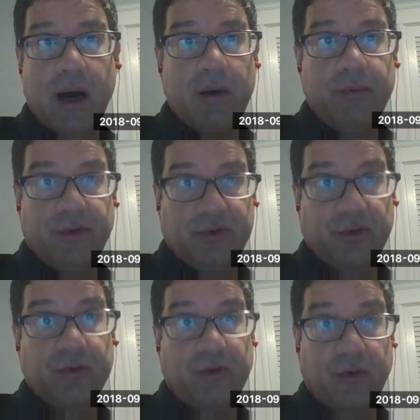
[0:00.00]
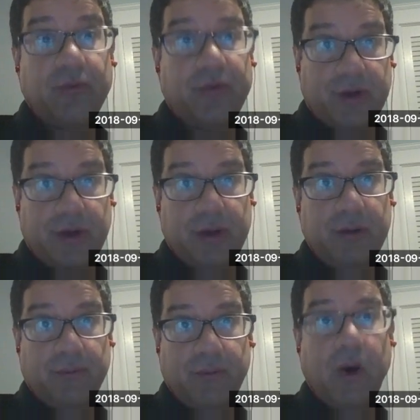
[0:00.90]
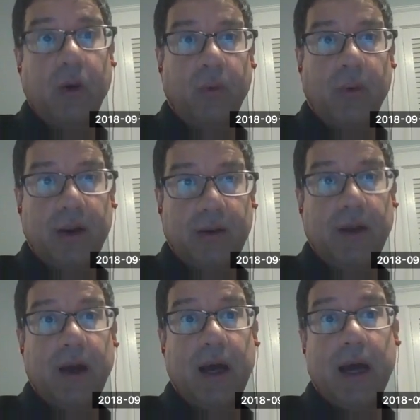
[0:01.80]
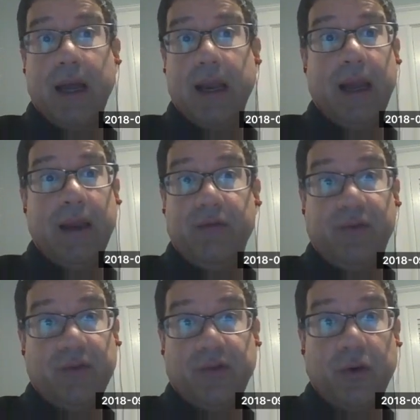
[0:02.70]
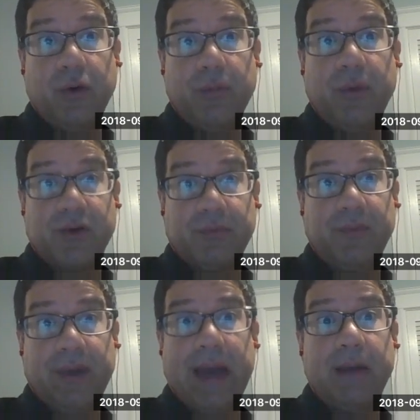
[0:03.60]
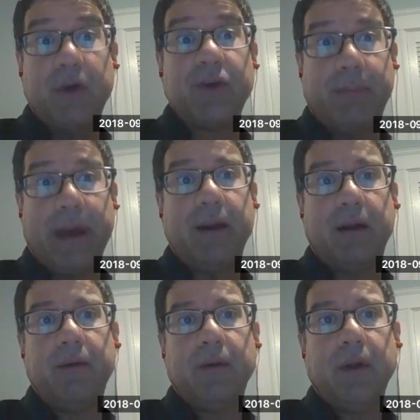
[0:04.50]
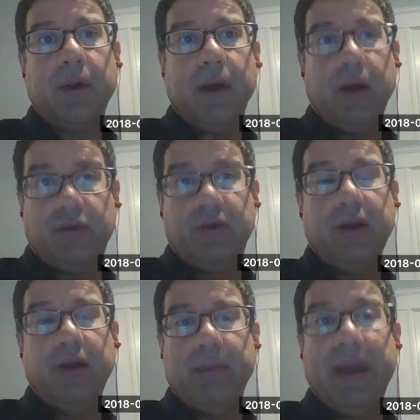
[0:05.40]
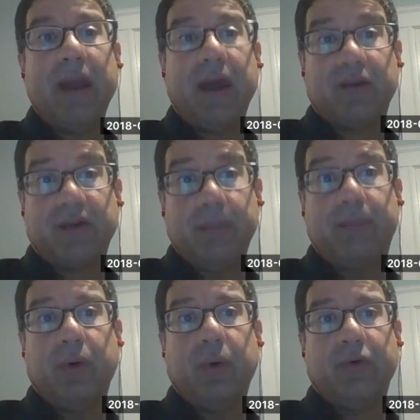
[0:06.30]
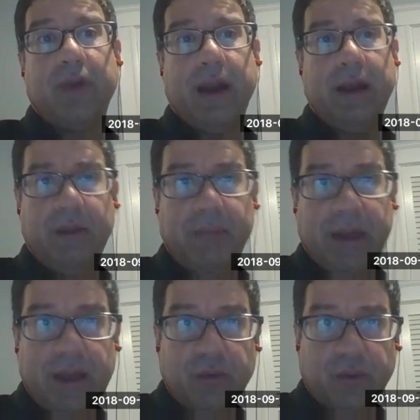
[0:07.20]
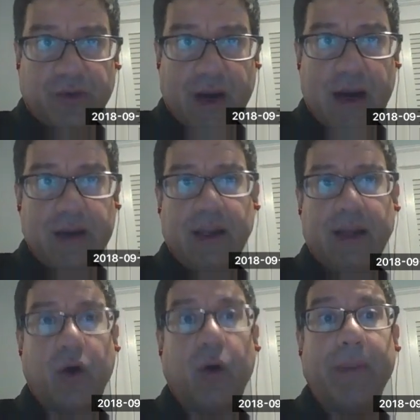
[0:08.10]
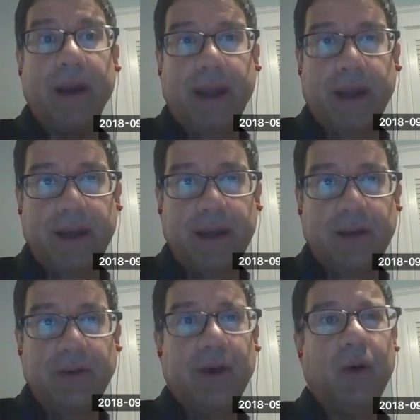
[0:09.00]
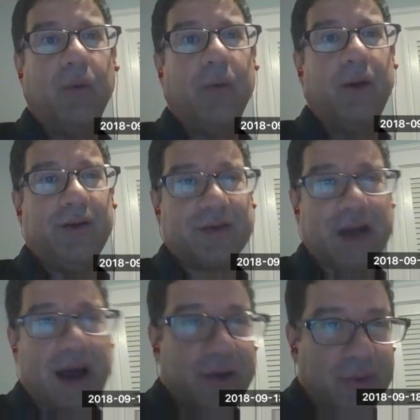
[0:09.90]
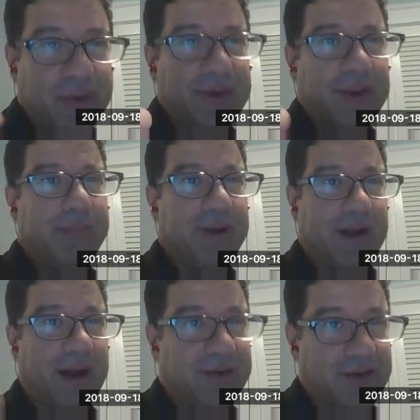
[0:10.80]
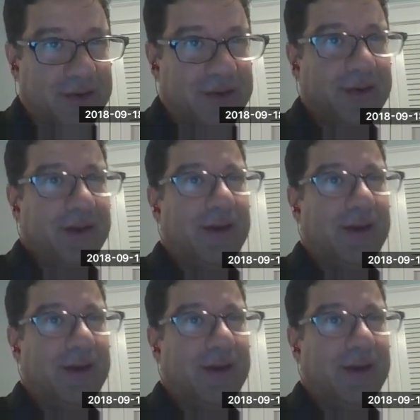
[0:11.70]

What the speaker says: resource concern, and if it's going to getting much better. You see many examples that in the beginning was hard, like Copenhagen, when they start doing the pedestrian